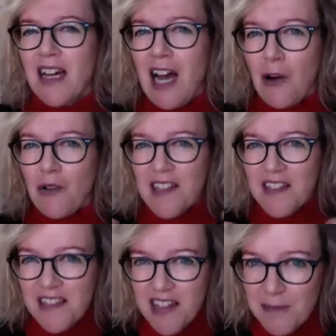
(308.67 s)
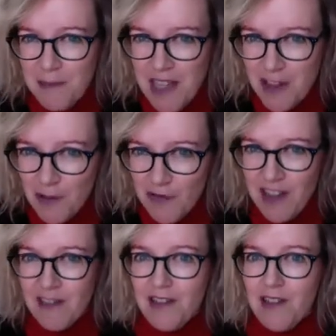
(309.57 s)
how does that make you
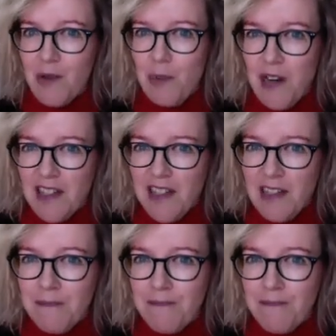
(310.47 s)
feel in your body?